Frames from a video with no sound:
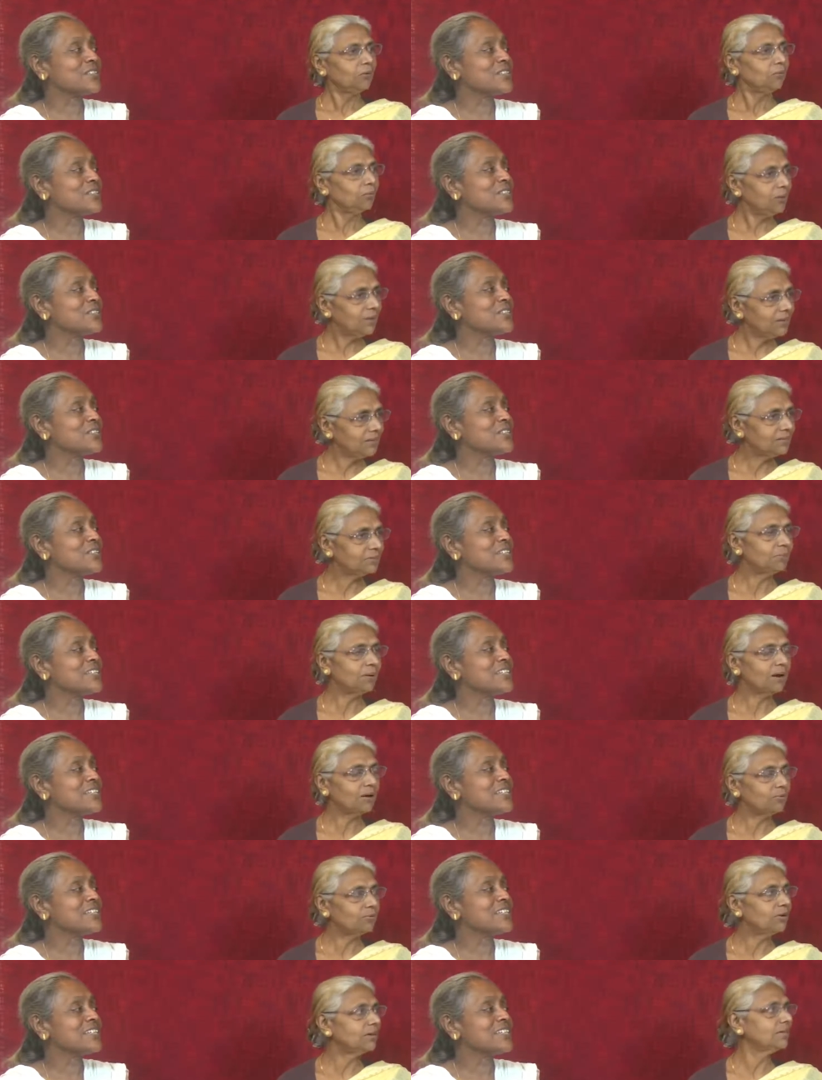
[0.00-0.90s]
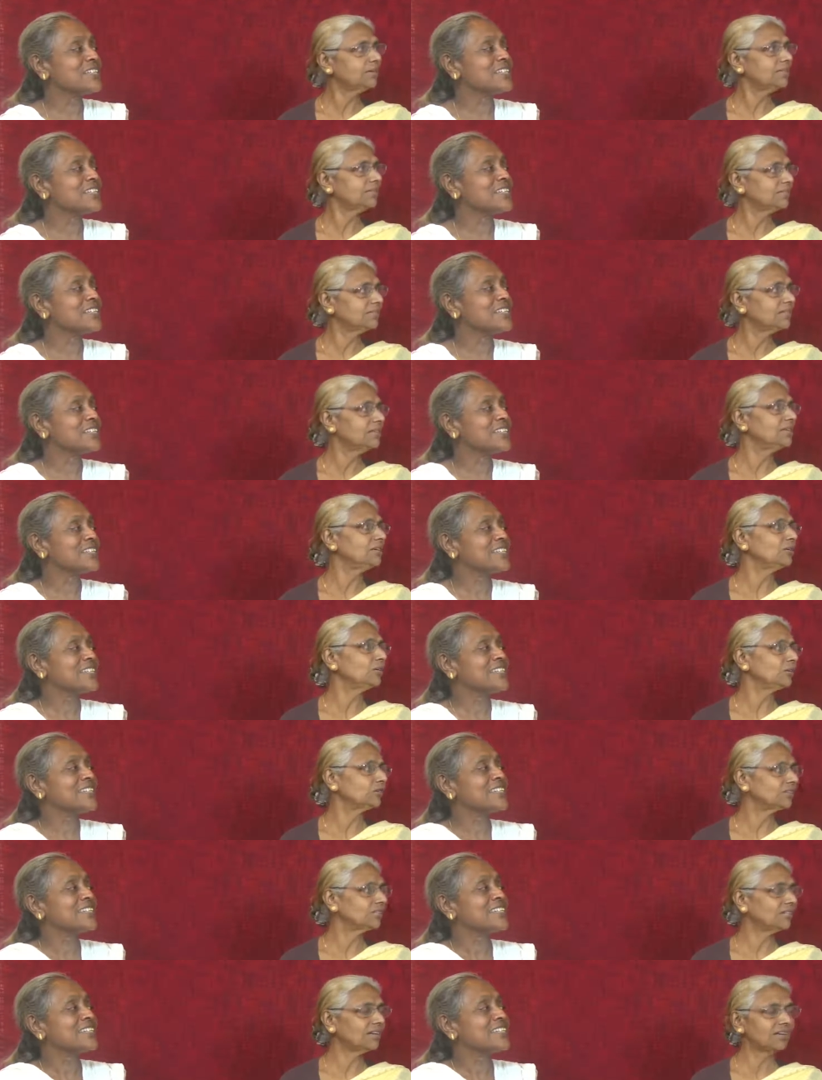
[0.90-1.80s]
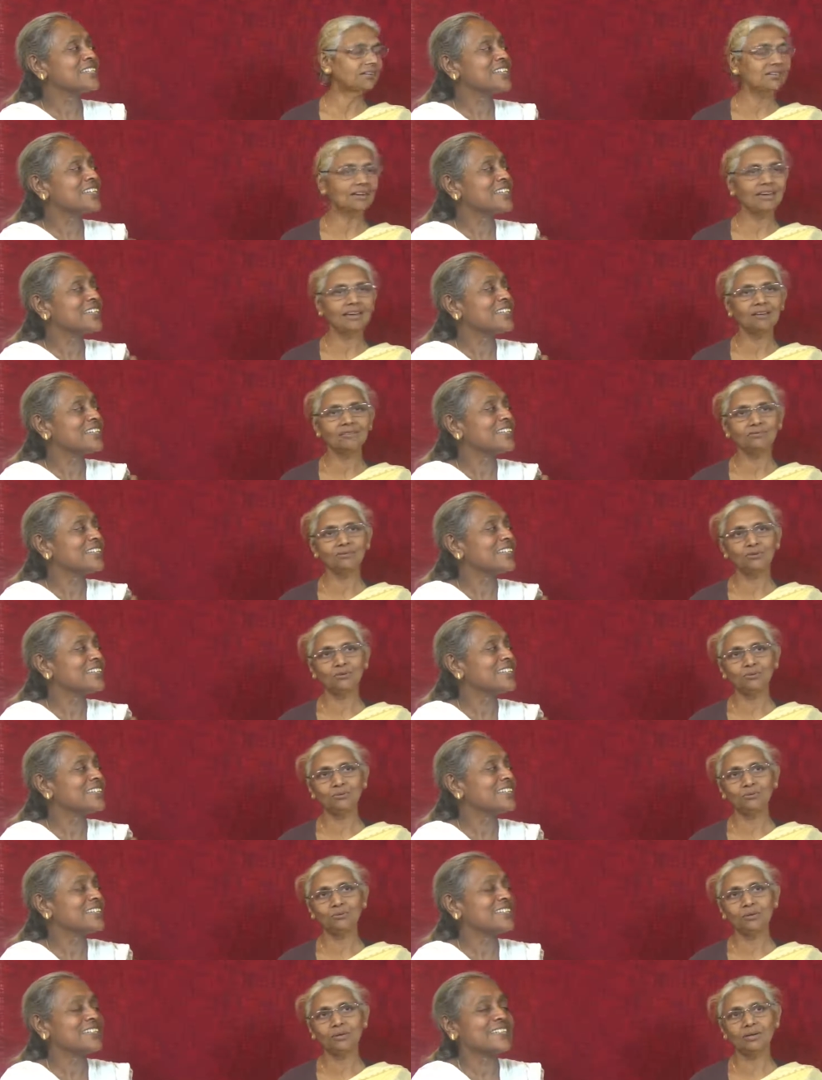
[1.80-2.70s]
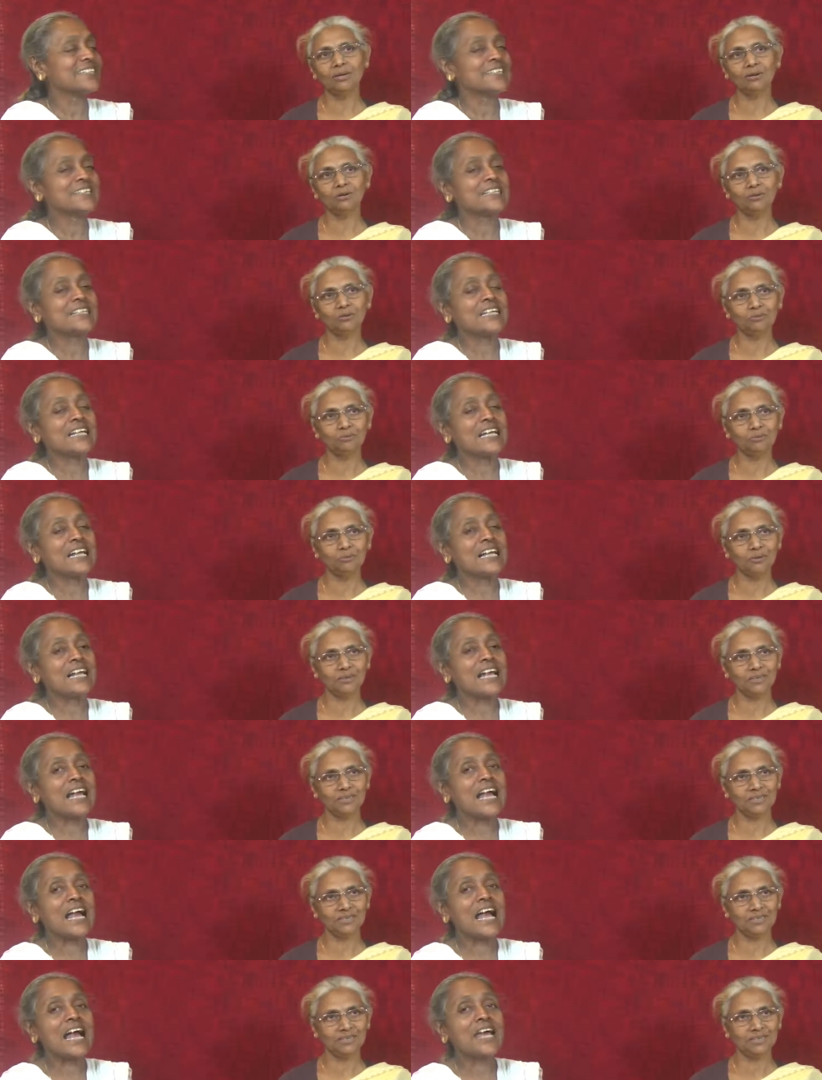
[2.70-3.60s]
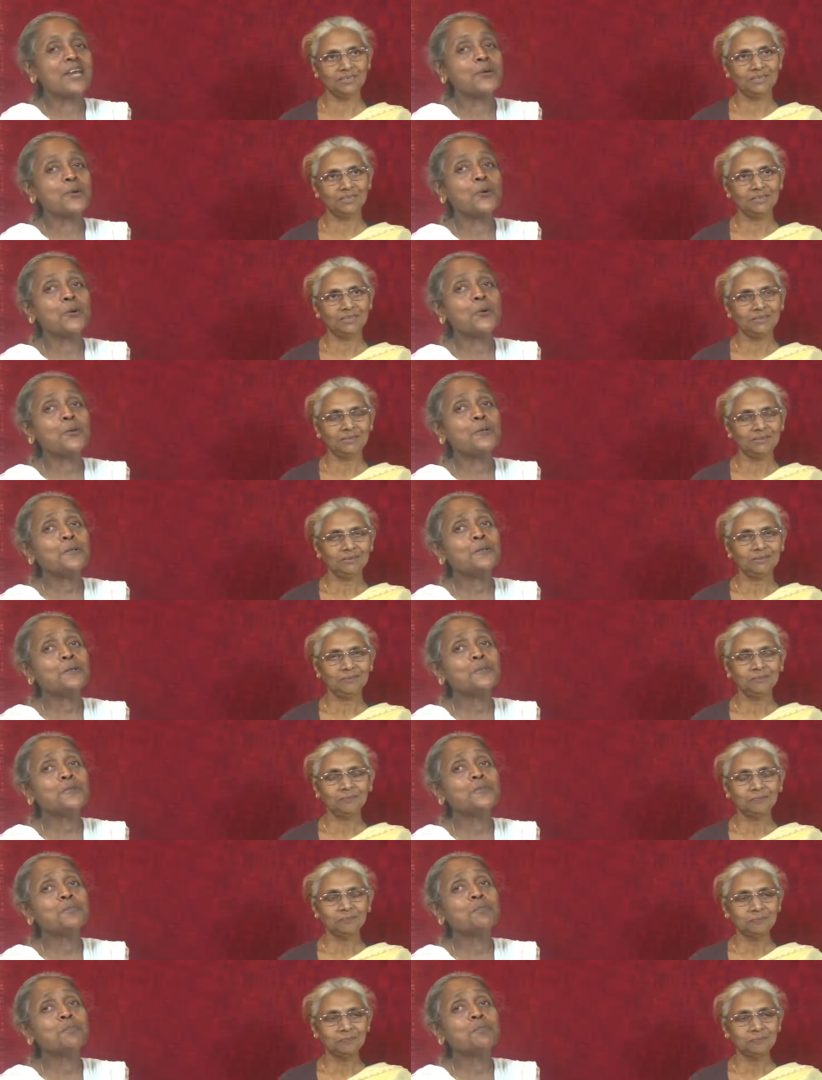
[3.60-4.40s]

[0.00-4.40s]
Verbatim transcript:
Speaker 1: Wait, my work is still not done. I have to do a lot of work. And all those